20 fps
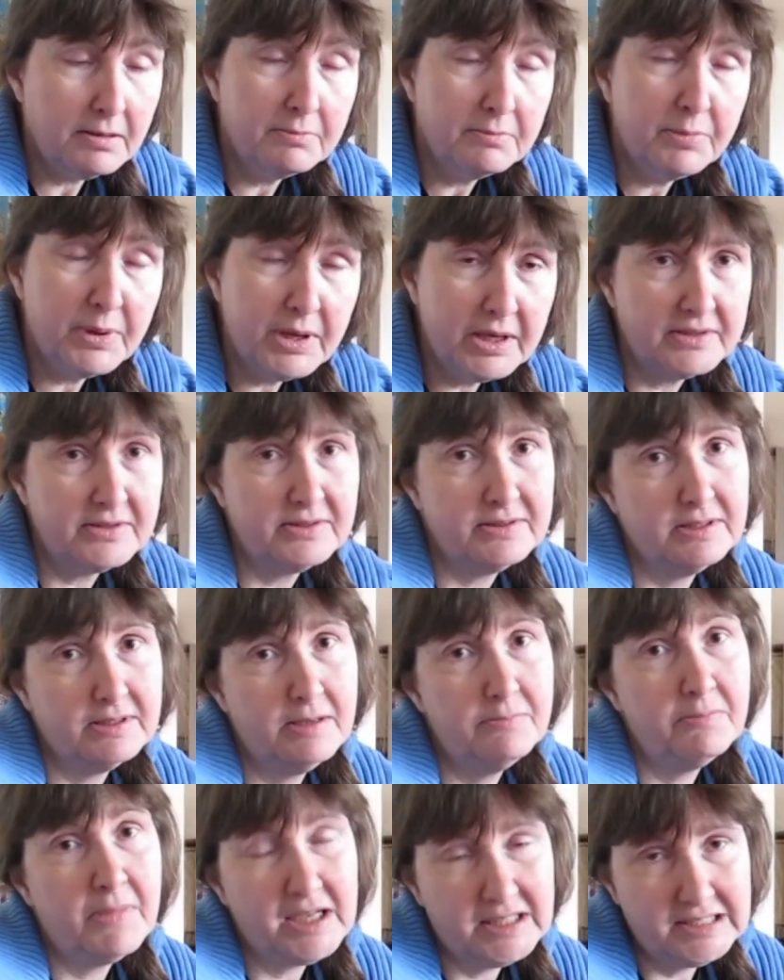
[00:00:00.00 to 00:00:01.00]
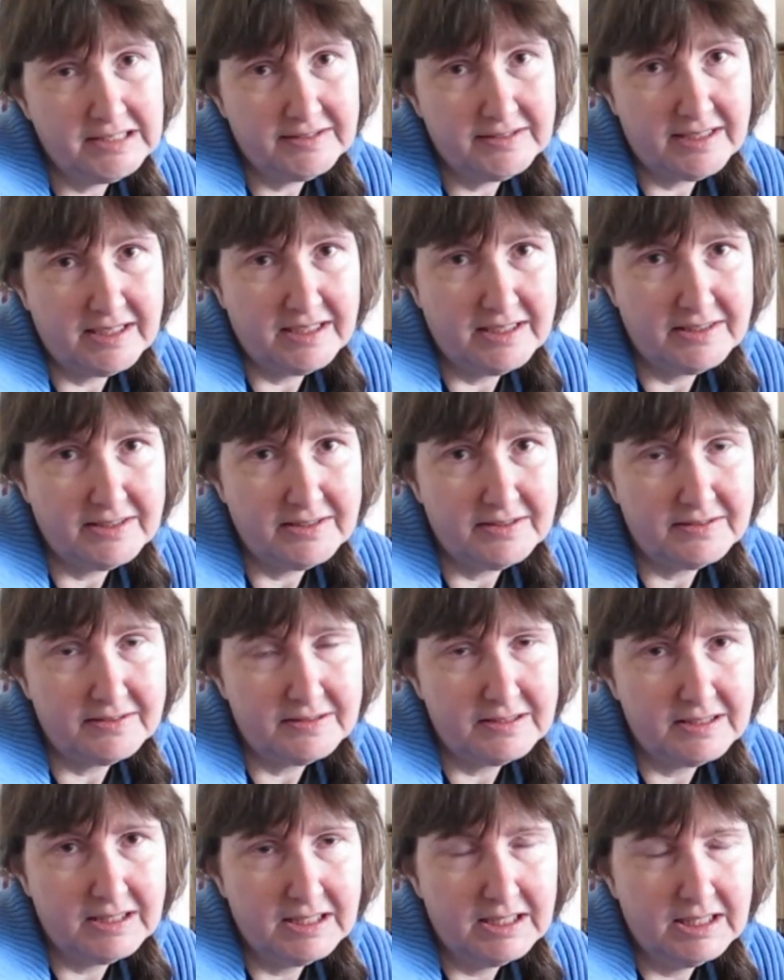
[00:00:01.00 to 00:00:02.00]
But in my size,
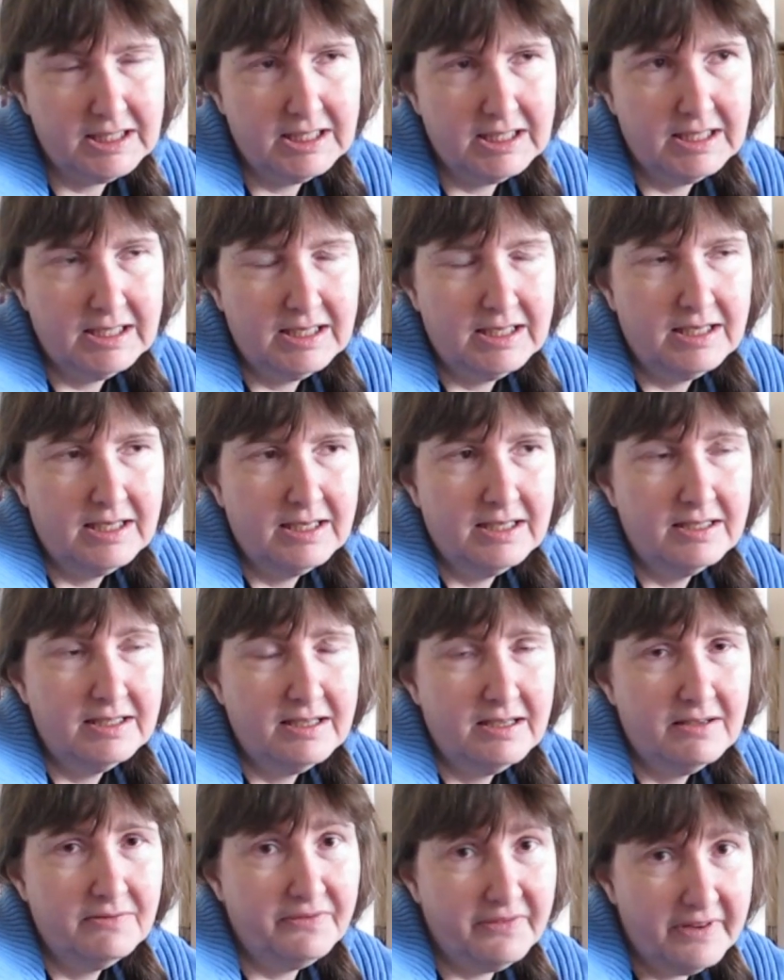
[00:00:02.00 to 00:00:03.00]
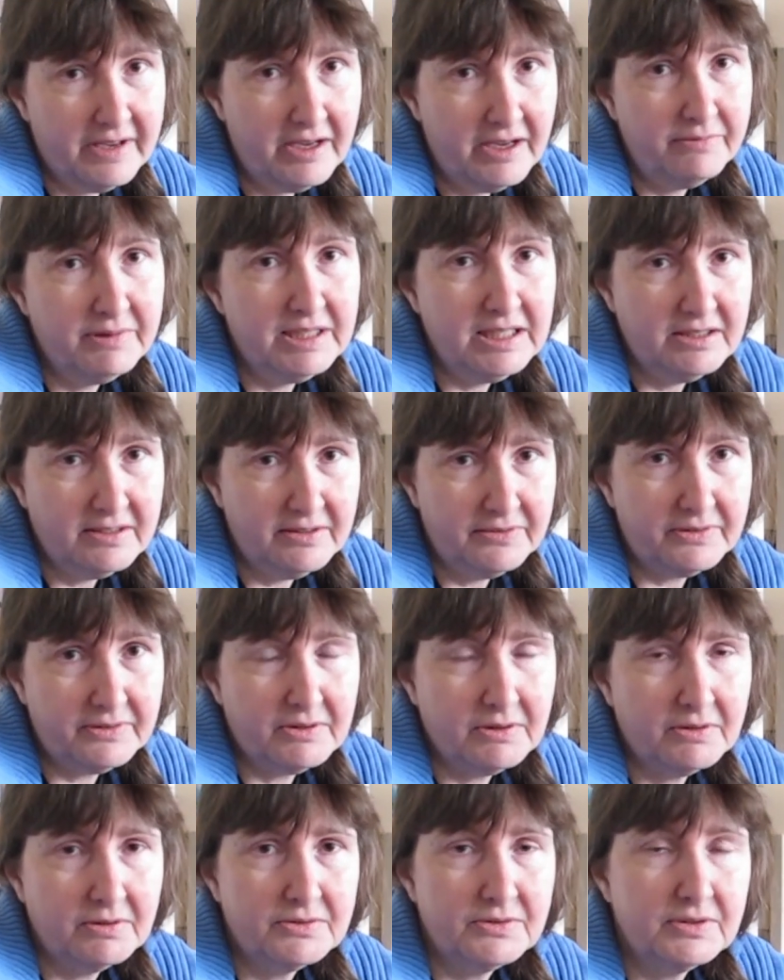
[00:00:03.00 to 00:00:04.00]
very
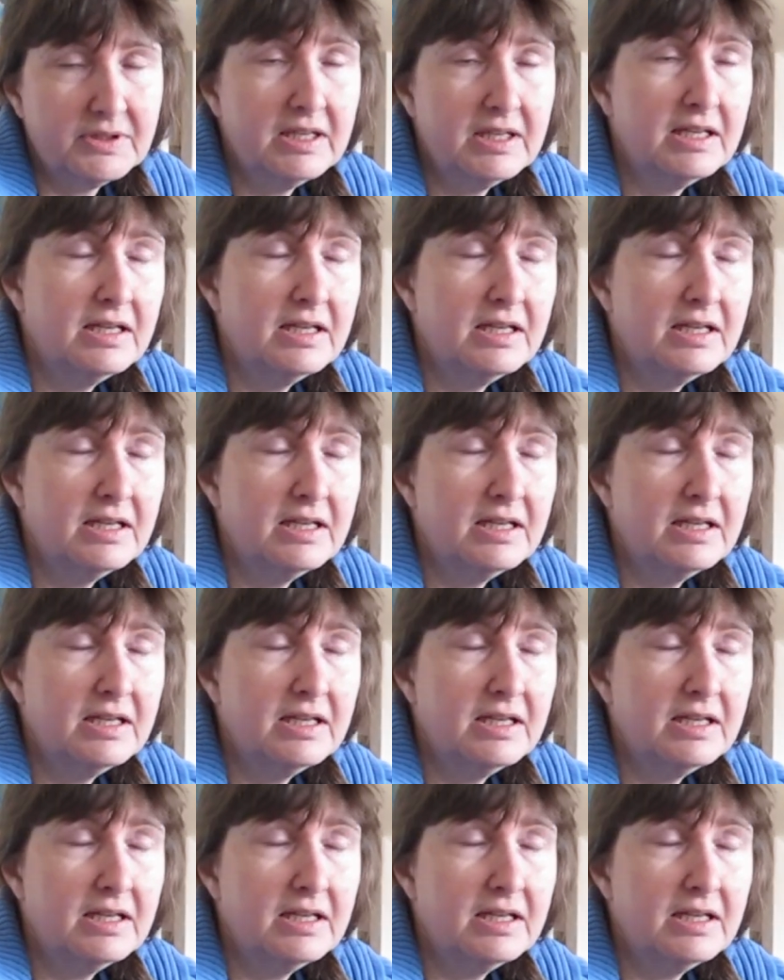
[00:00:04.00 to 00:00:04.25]
difficult.